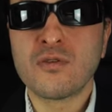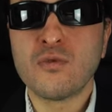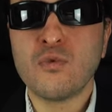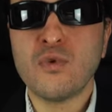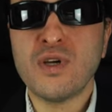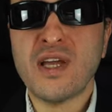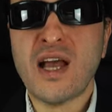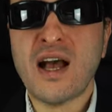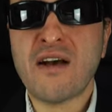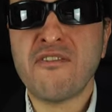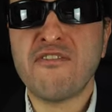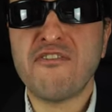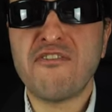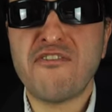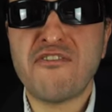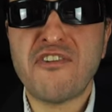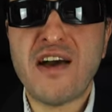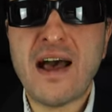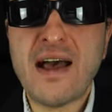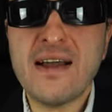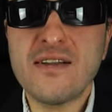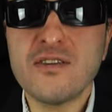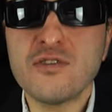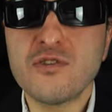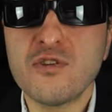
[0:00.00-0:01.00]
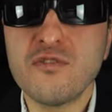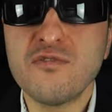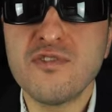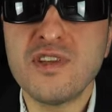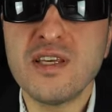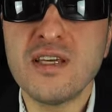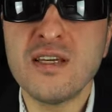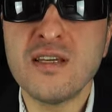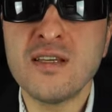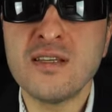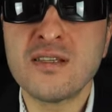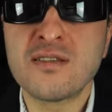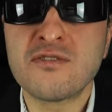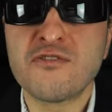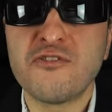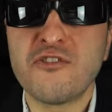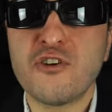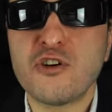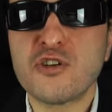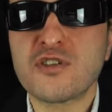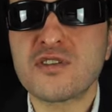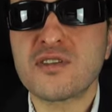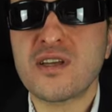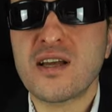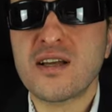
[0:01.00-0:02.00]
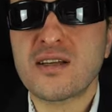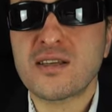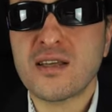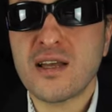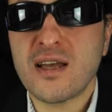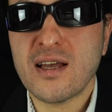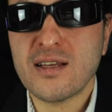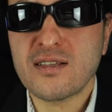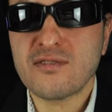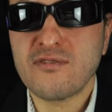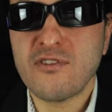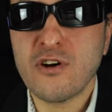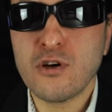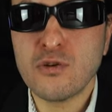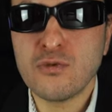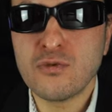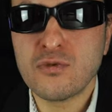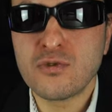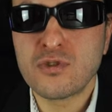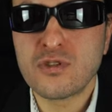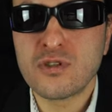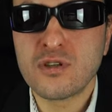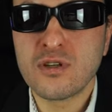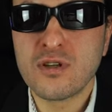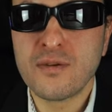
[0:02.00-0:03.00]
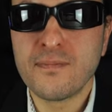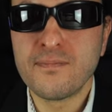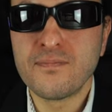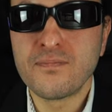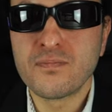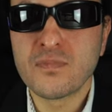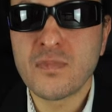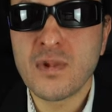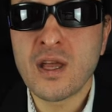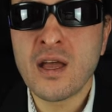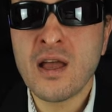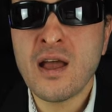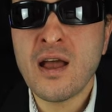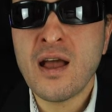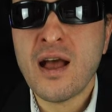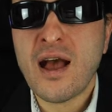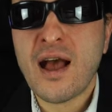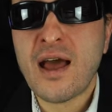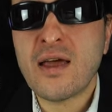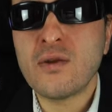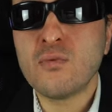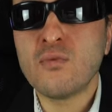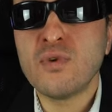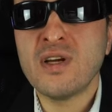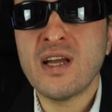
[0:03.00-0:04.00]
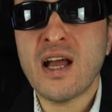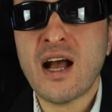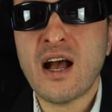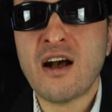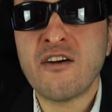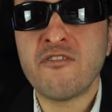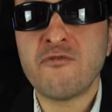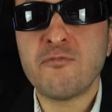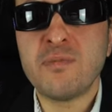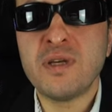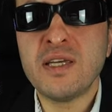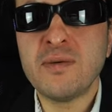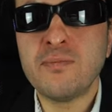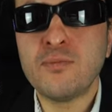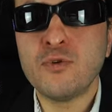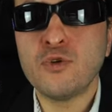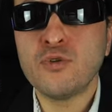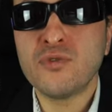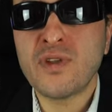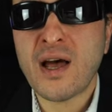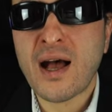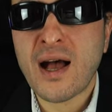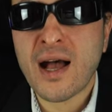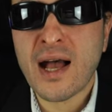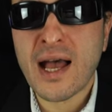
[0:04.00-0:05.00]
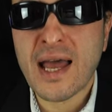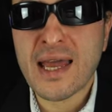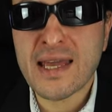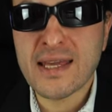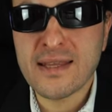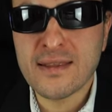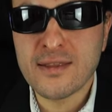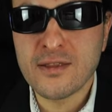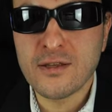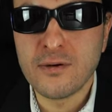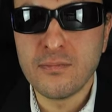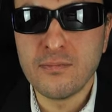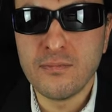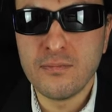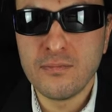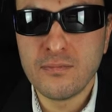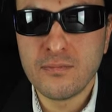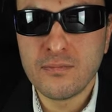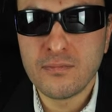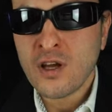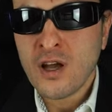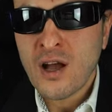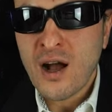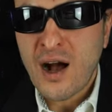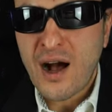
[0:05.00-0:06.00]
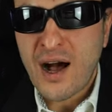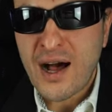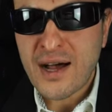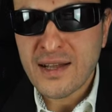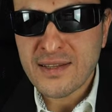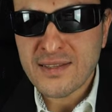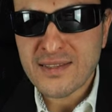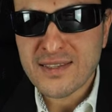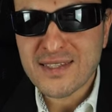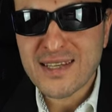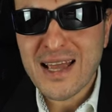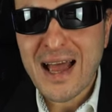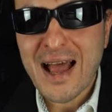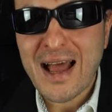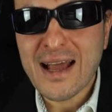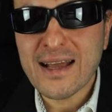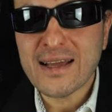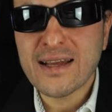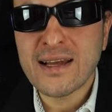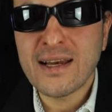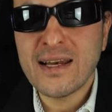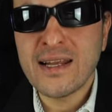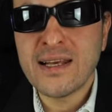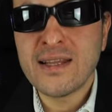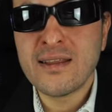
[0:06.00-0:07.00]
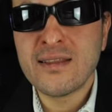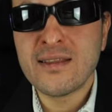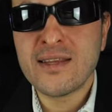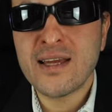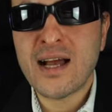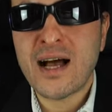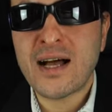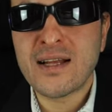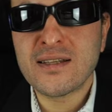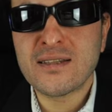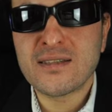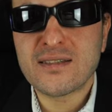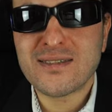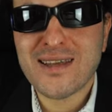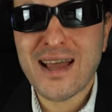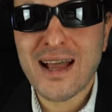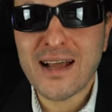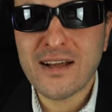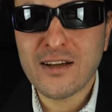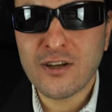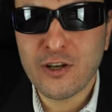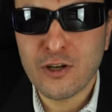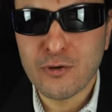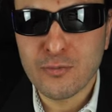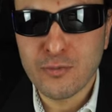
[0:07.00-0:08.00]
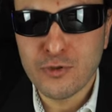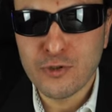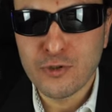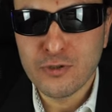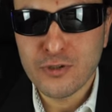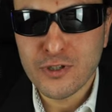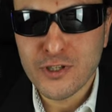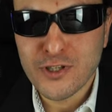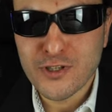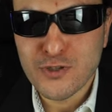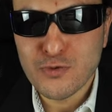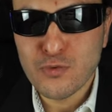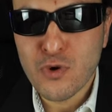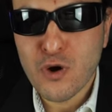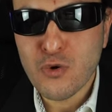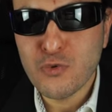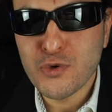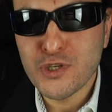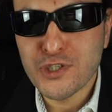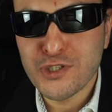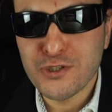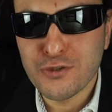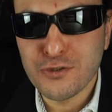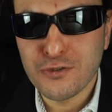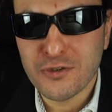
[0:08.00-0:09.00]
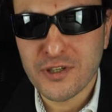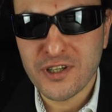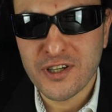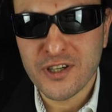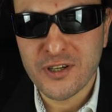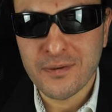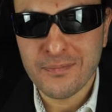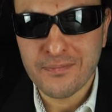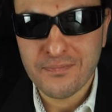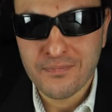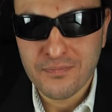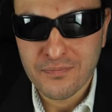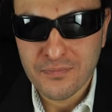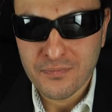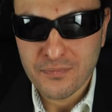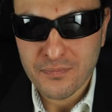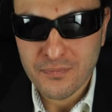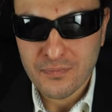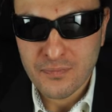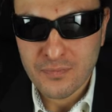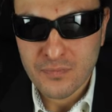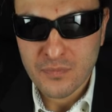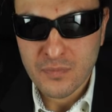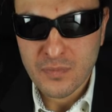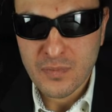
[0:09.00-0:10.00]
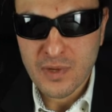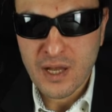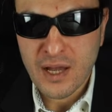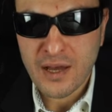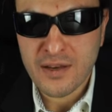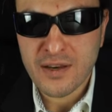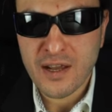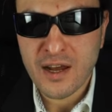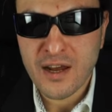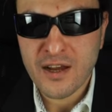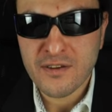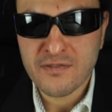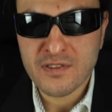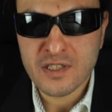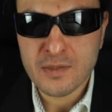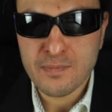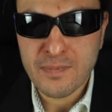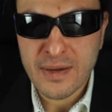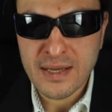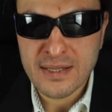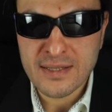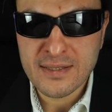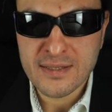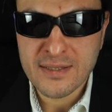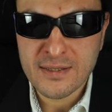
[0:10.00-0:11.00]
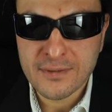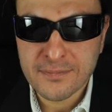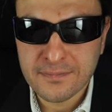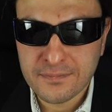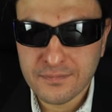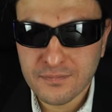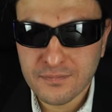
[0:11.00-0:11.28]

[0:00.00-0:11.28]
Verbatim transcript: We have fans of these Fostex headphones and we have people that hate them. Untangling the untangleable is what we do here and I have spent